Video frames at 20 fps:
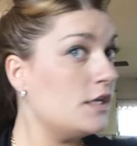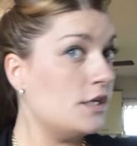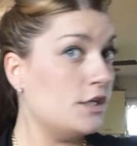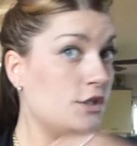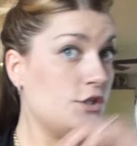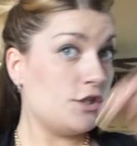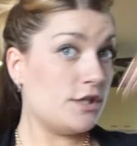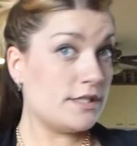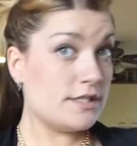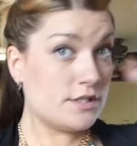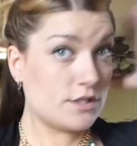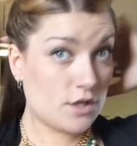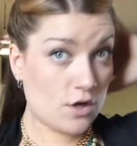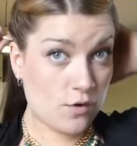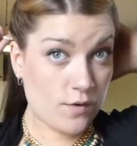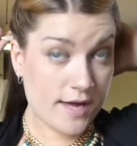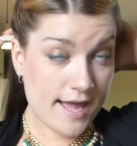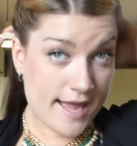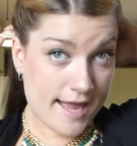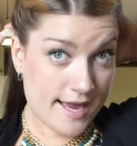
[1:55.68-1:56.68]
Just
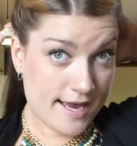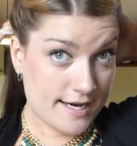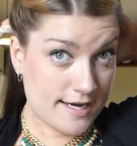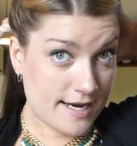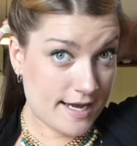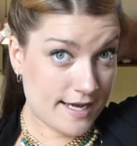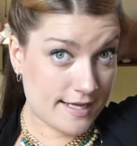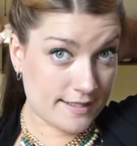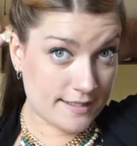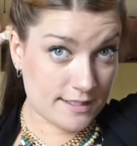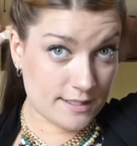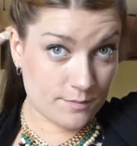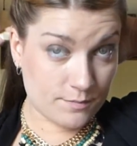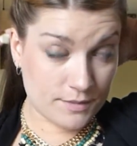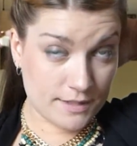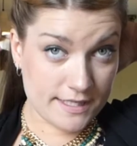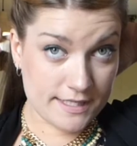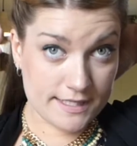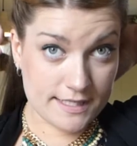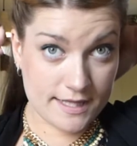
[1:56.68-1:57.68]
go ahead and
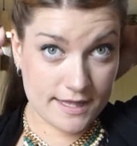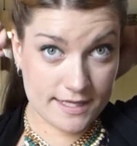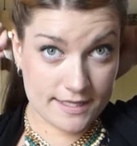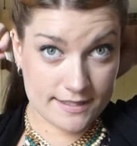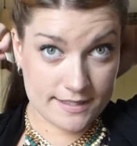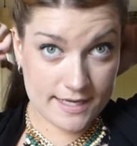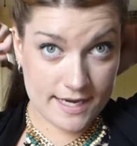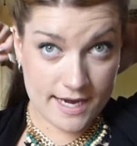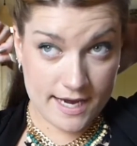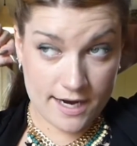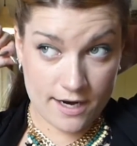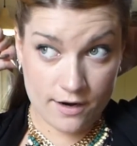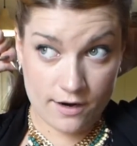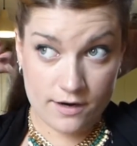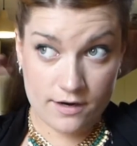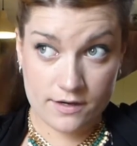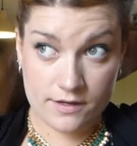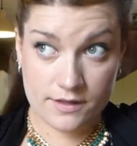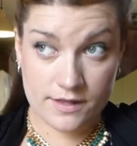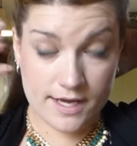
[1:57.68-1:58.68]
split this hair